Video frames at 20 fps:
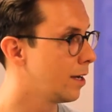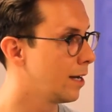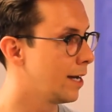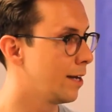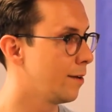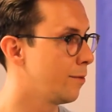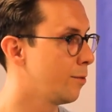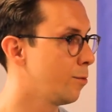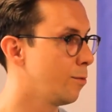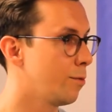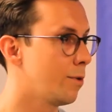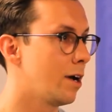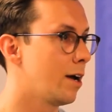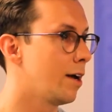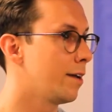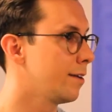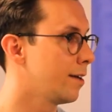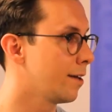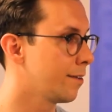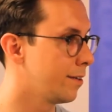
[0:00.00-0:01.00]
And
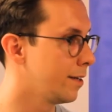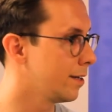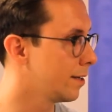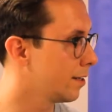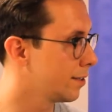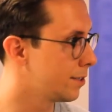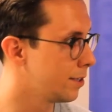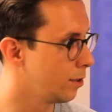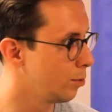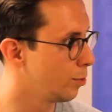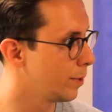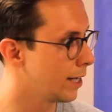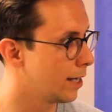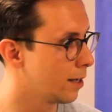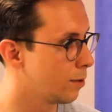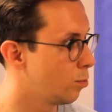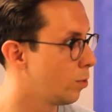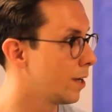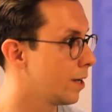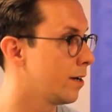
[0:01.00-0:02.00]
I think until we
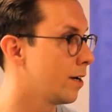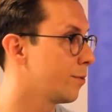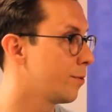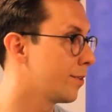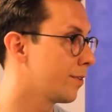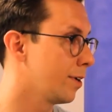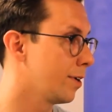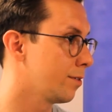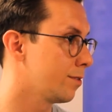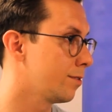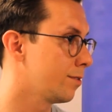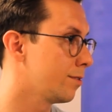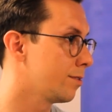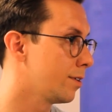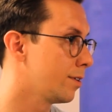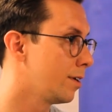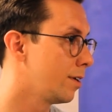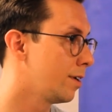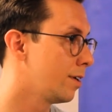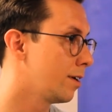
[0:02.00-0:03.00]
had
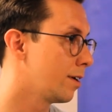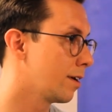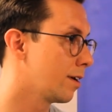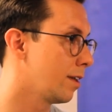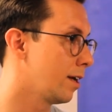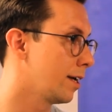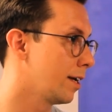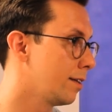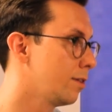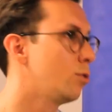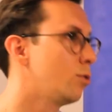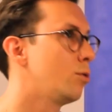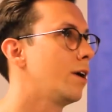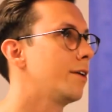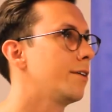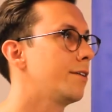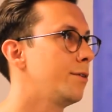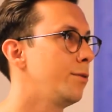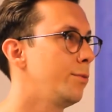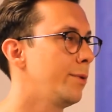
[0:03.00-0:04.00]
100,000 client, no,
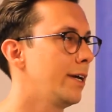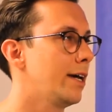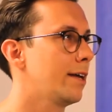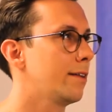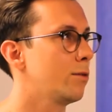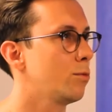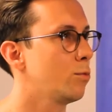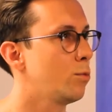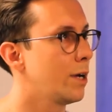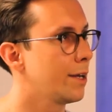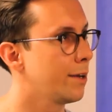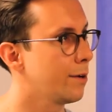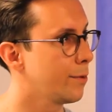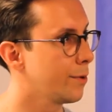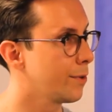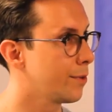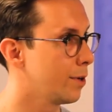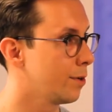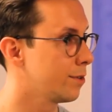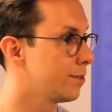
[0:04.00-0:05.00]
until we had
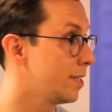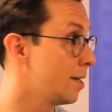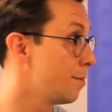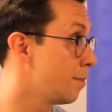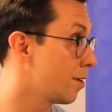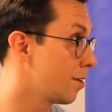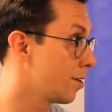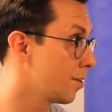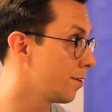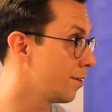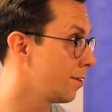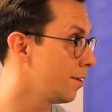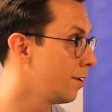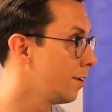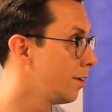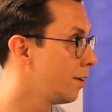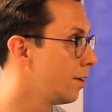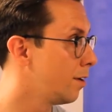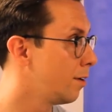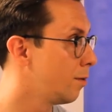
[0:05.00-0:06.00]
100,000 MRR,
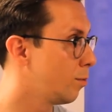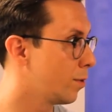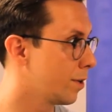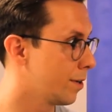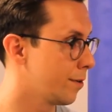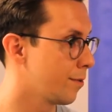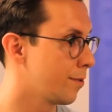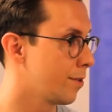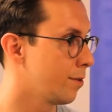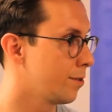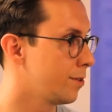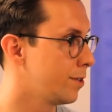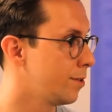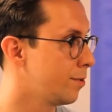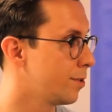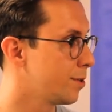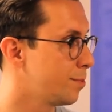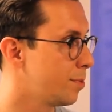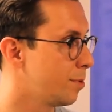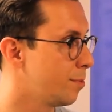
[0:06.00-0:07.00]
100,000
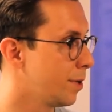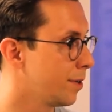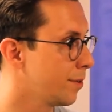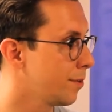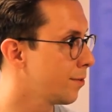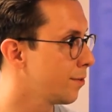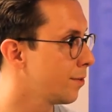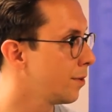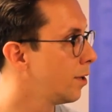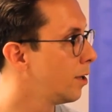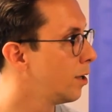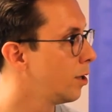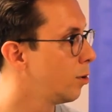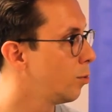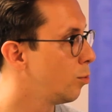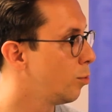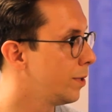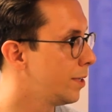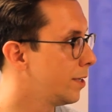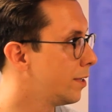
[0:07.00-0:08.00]
euros per month,
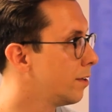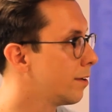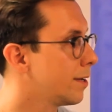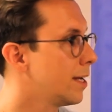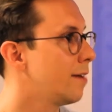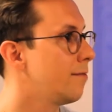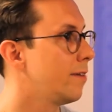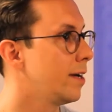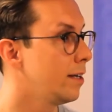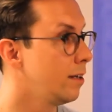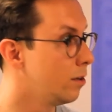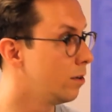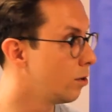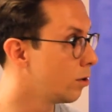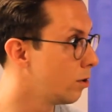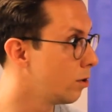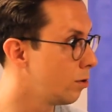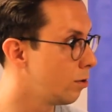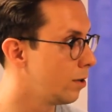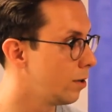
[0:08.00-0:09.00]
we did not have any
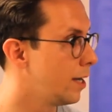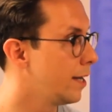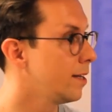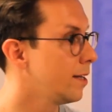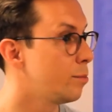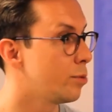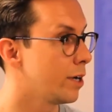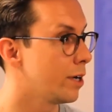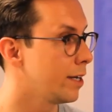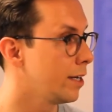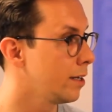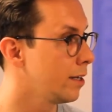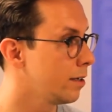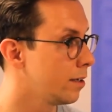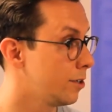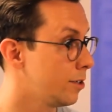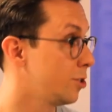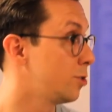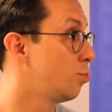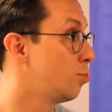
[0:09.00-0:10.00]
logo, any branding.
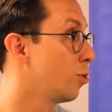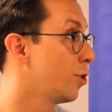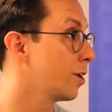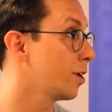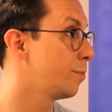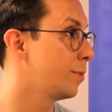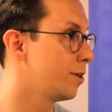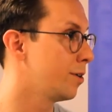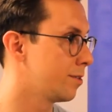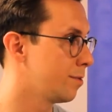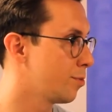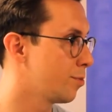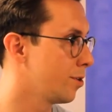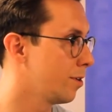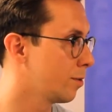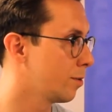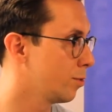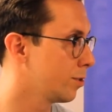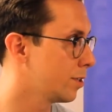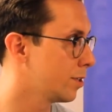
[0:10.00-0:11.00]
It just worked because the
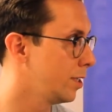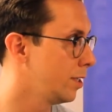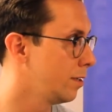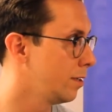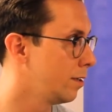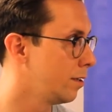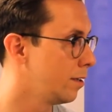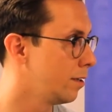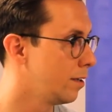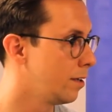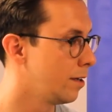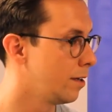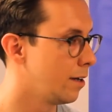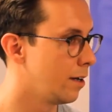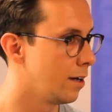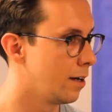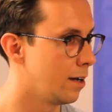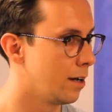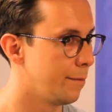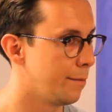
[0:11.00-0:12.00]
product was key.
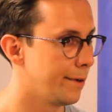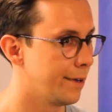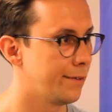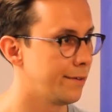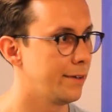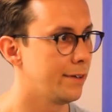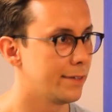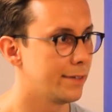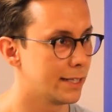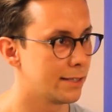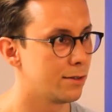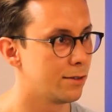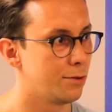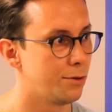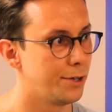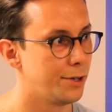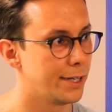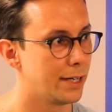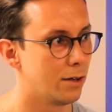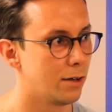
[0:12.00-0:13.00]
And I think that's a
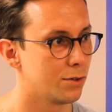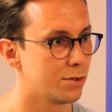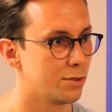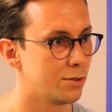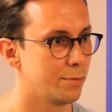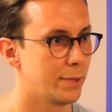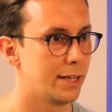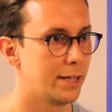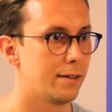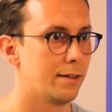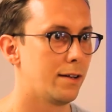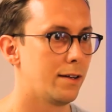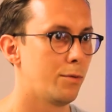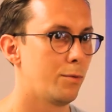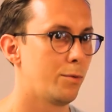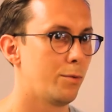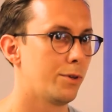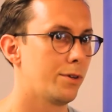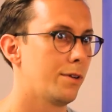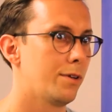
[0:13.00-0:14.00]
learning I also made, and I
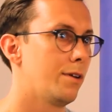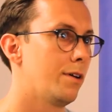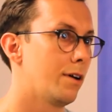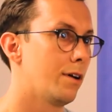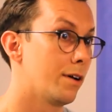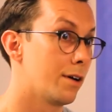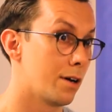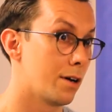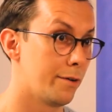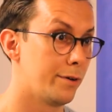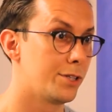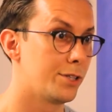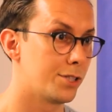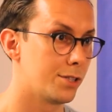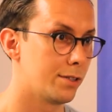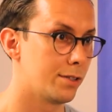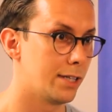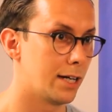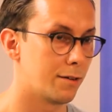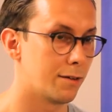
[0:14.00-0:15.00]
would encourage
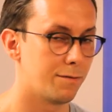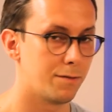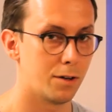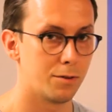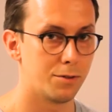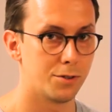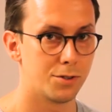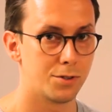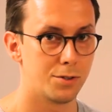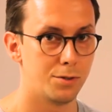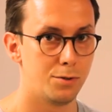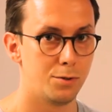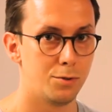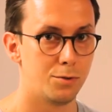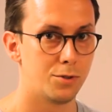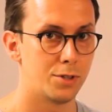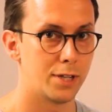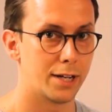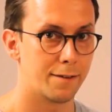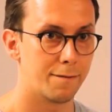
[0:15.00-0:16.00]
young founders to do,
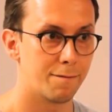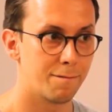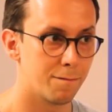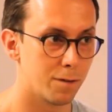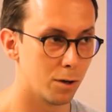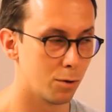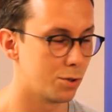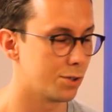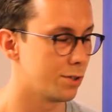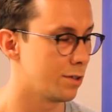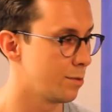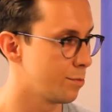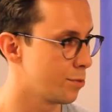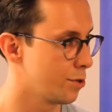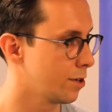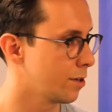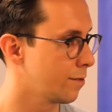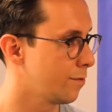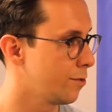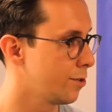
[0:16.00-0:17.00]
like, focus on a
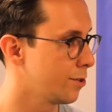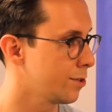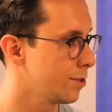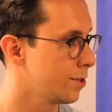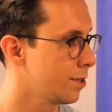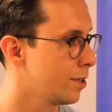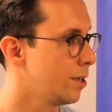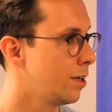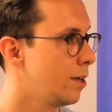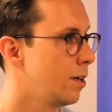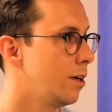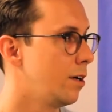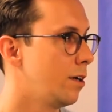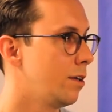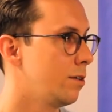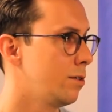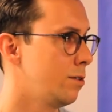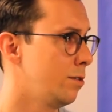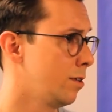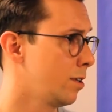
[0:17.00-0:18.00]
product first.
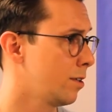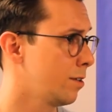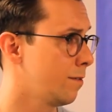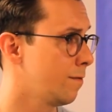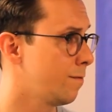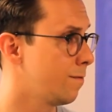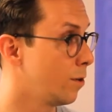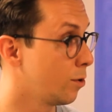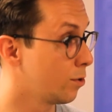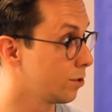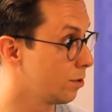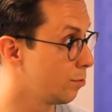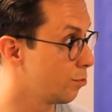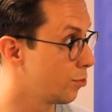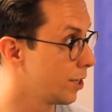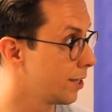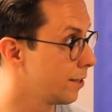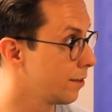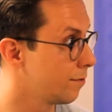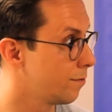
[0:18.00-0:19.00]
Do not focus on
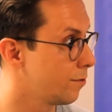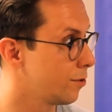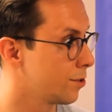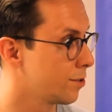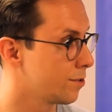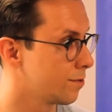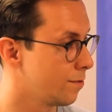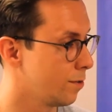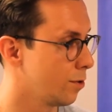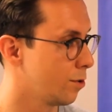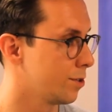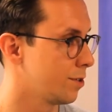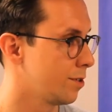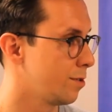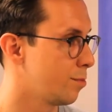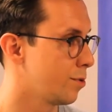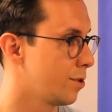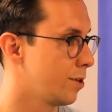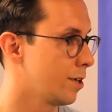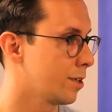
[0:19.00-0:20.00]
branding first, focus on a
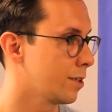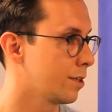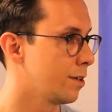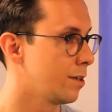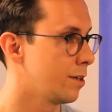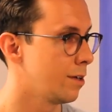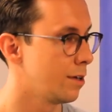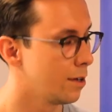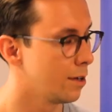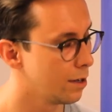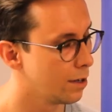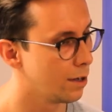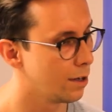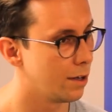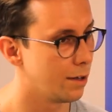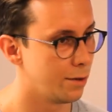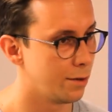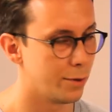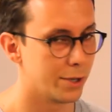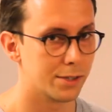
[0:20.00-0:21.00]
product,
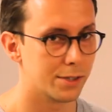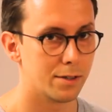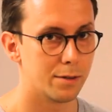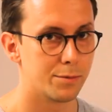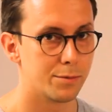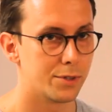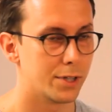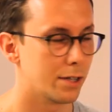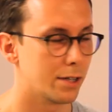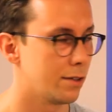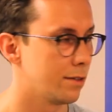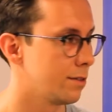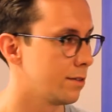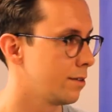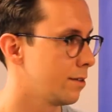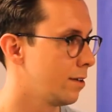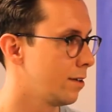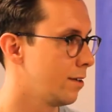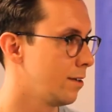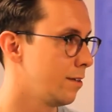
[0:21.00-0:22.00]
and the rest comes second.
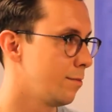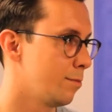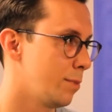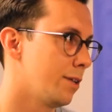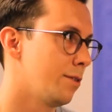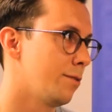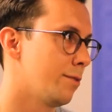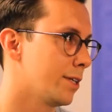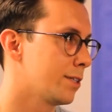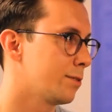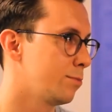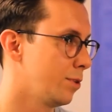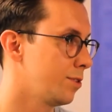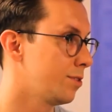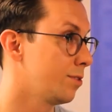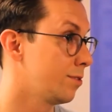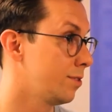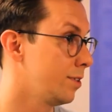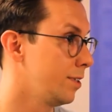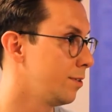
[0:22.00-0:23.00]
But the rest will
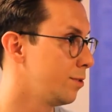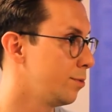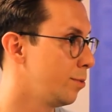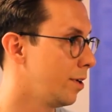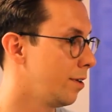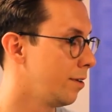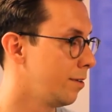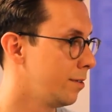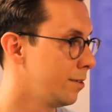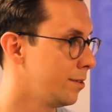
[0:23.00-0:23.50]
succeed as well.